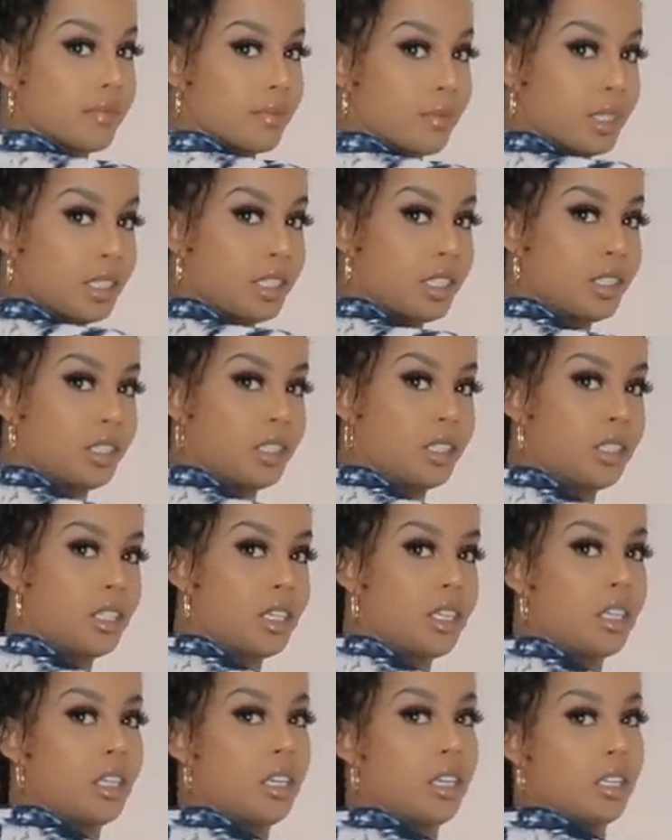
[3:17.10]
which is
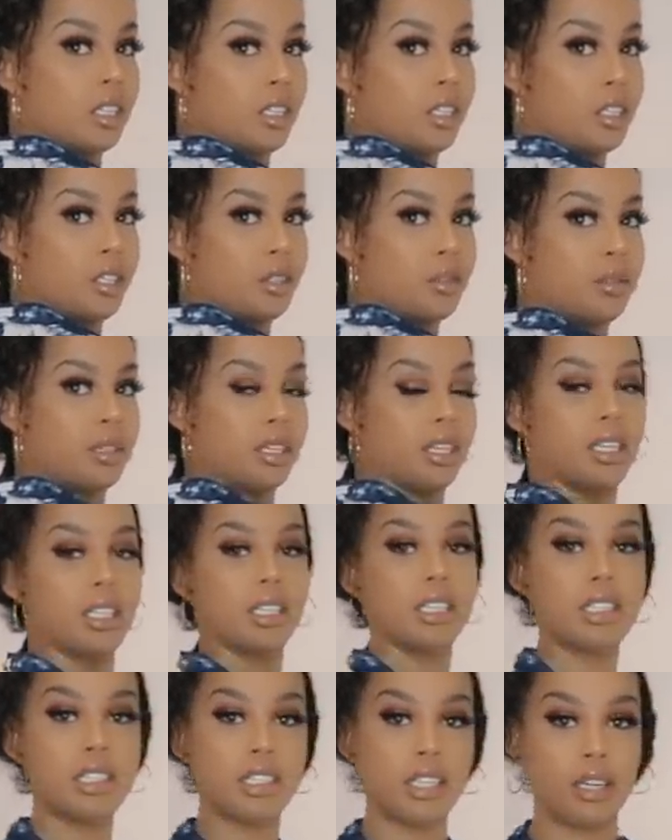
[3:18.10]
cute in
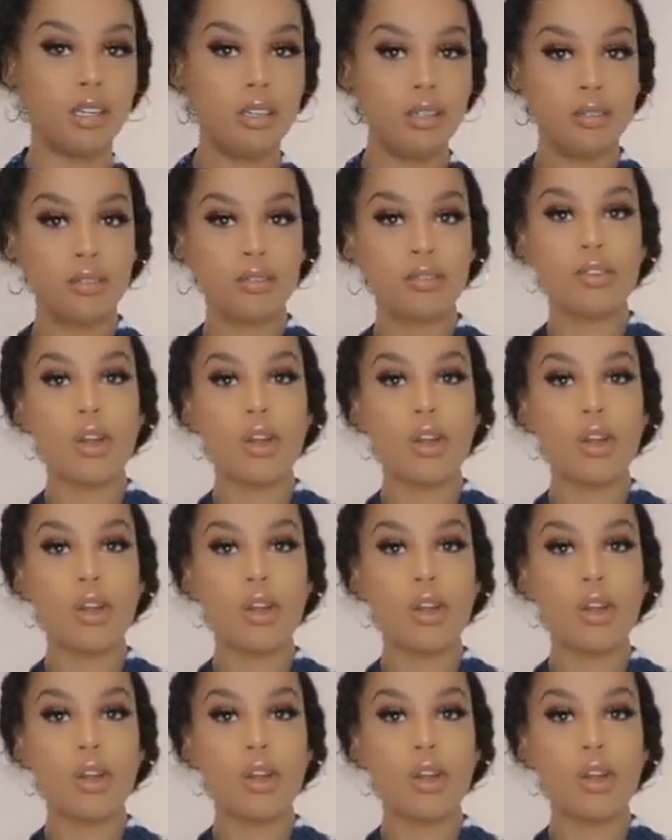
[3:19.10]
itself,